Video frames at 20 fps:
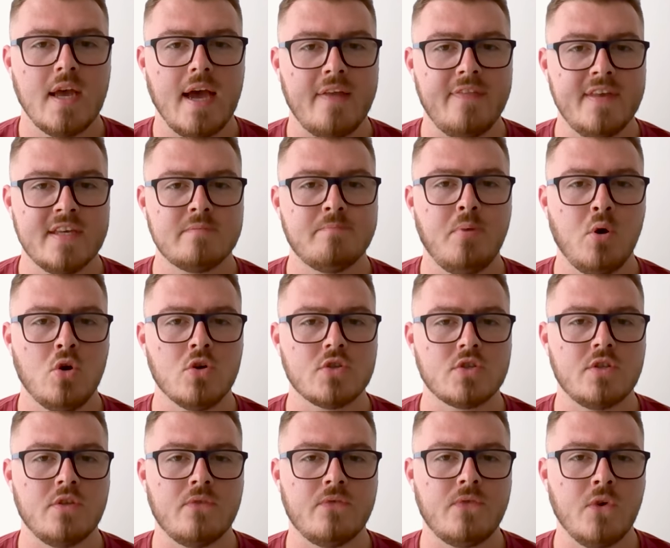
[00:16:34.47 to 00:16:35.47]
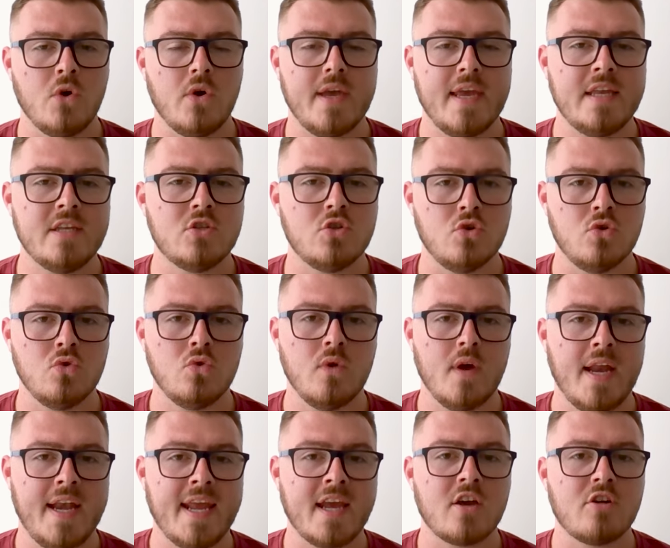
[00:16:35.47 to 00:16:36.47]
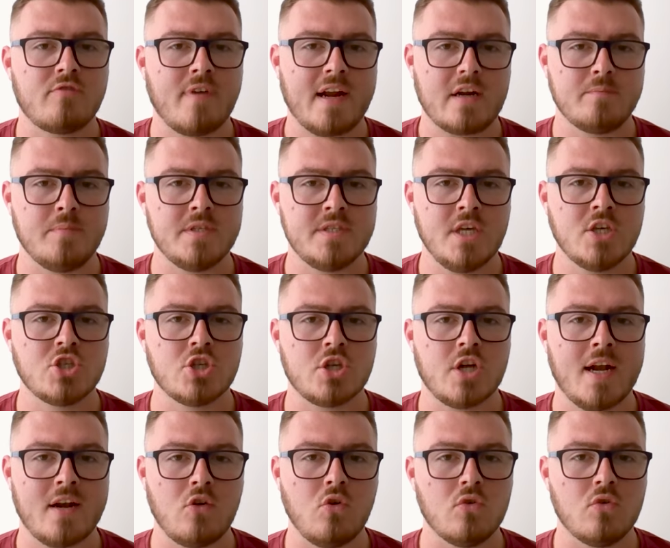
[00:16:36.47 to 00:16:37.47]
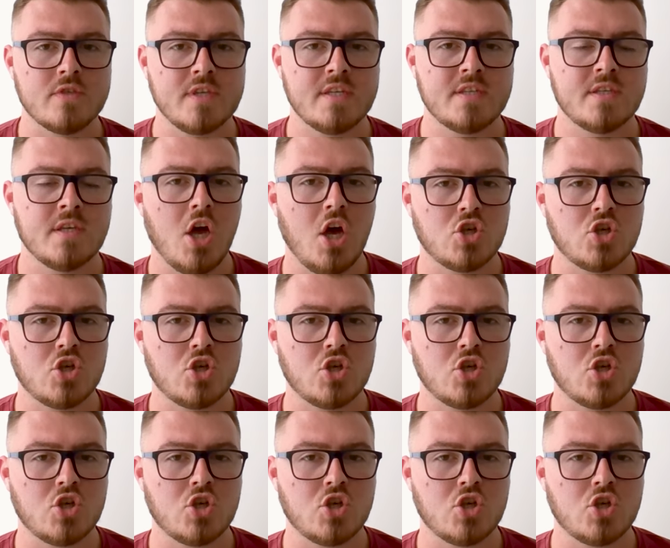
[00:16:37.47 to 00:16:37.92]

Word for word: and this puts the foot into an incorrect position and causes